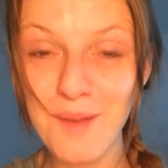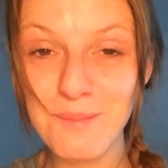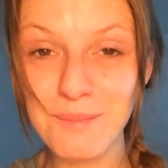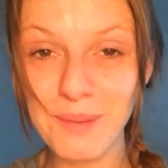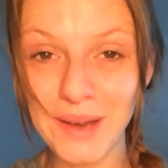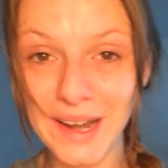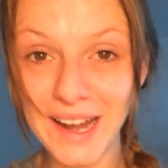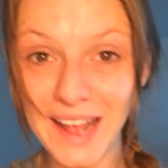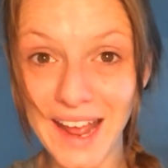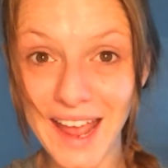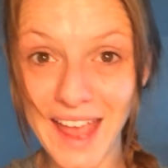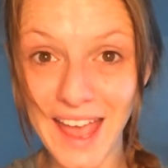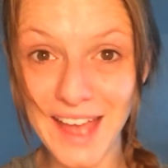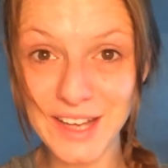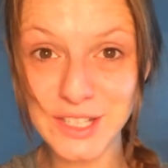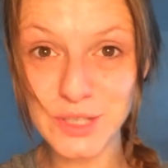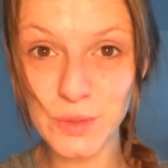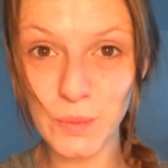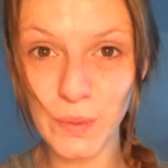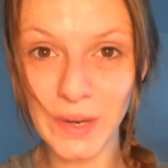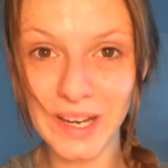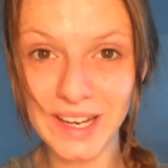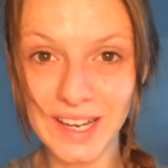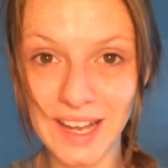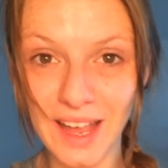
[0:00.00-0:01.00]
But I had to
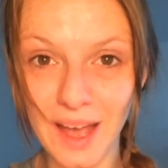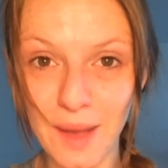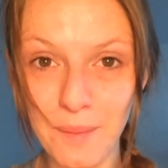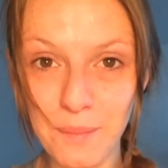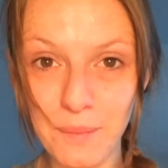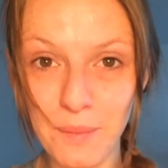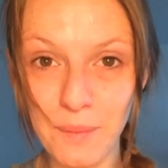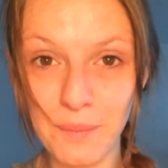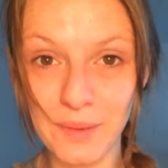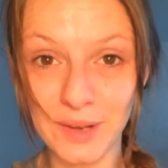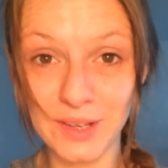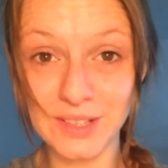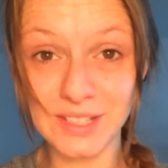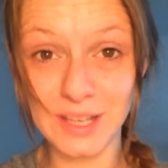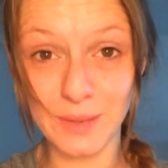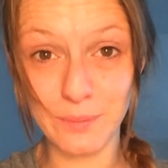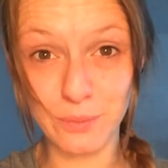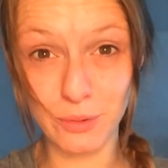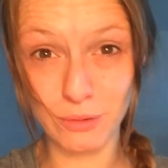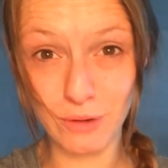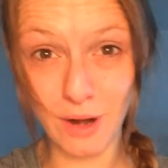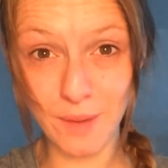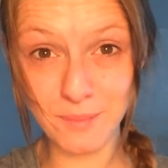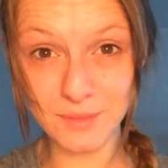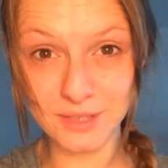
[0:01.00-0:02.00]
wake up because I
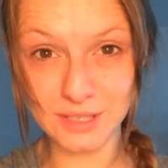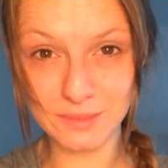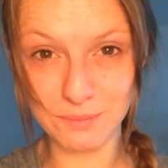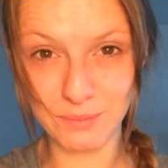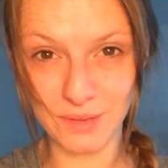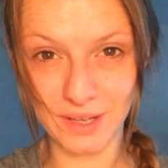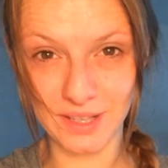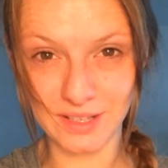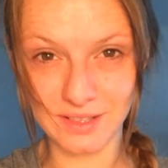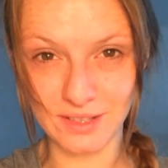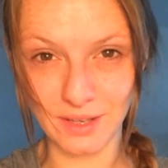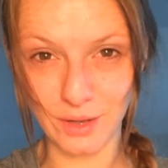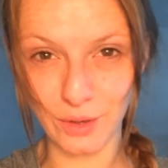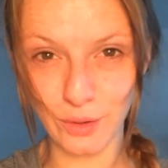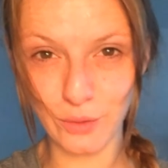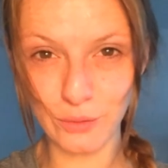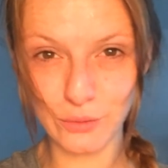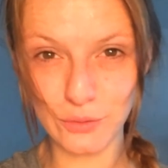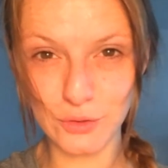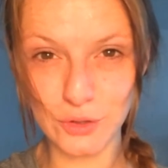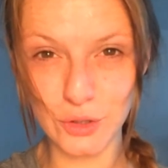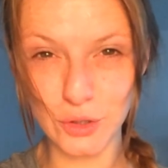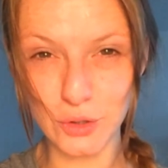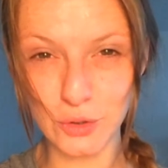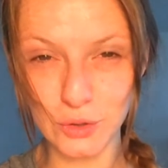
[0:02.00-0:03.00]
promised
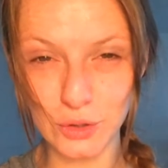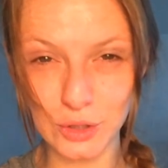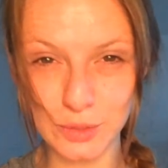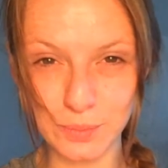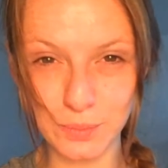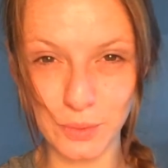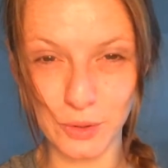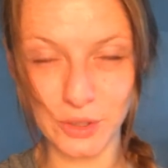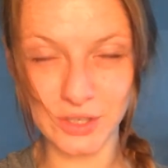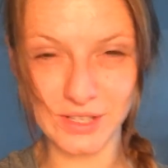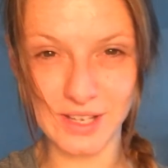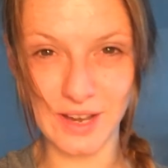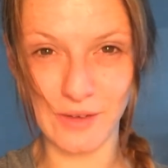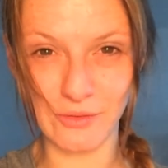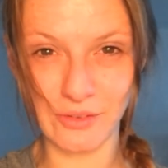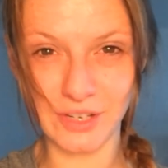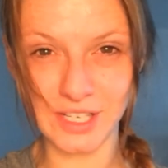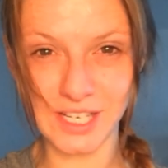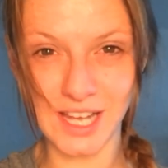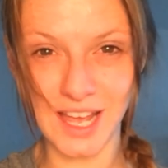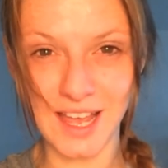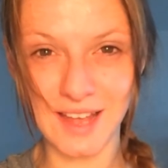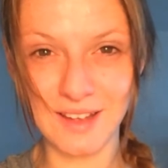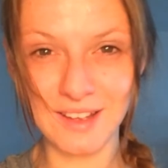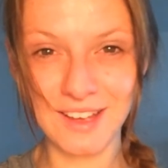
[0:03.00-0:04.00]
myself to do sports every
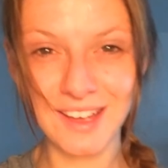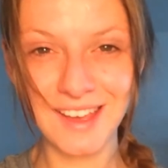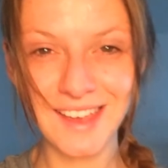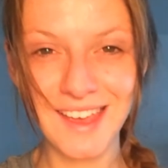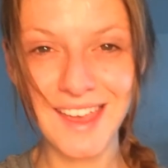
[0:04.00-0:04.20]
day.